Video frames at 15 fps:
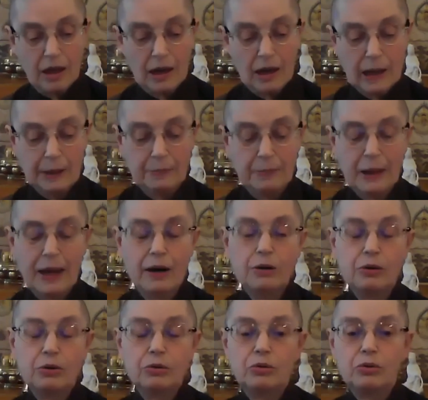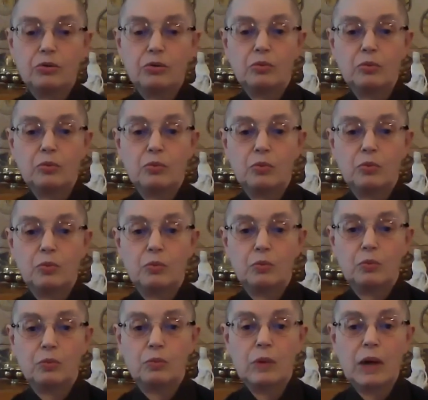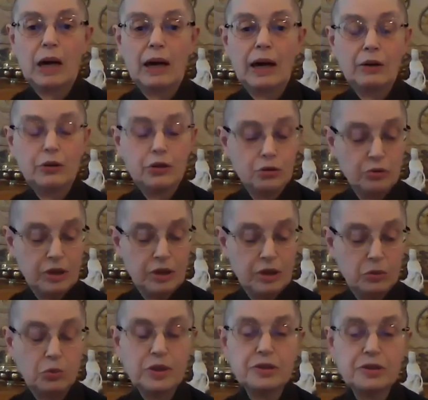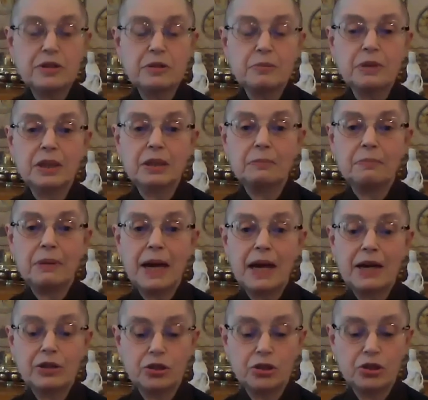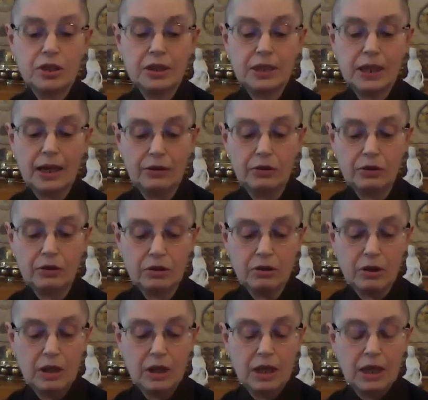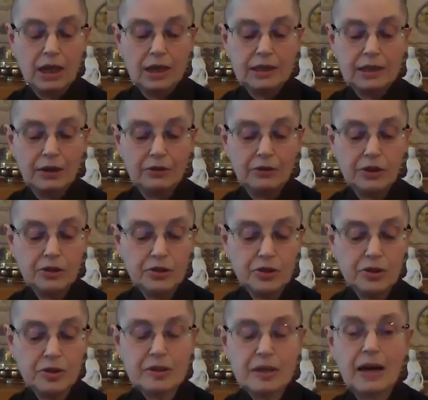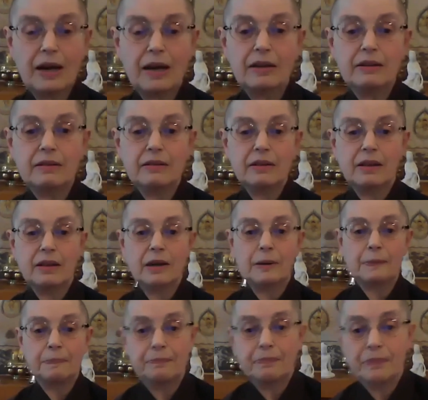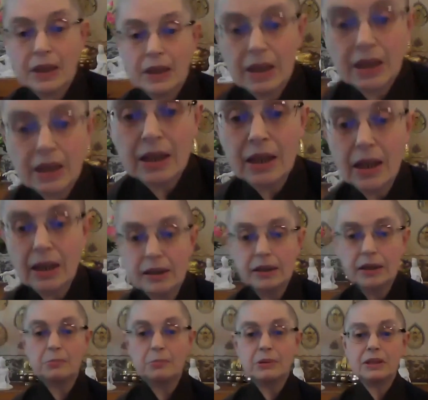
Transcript: about how you need wisdom and compassion together. Now this is on a little bit